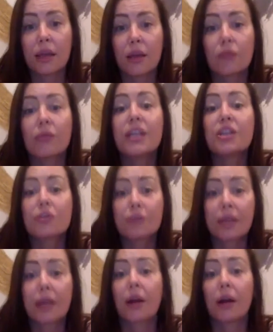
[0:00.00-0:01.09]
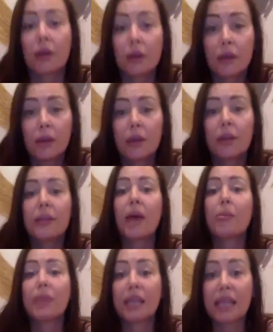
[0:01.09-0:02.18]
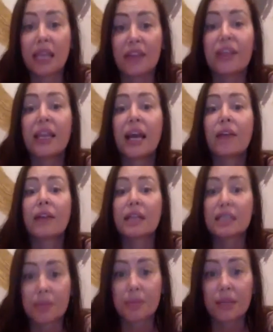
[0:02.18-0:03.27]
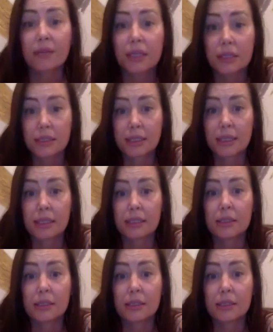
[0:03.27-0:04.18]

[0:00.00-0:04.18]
re-trigger that belief in our experiences.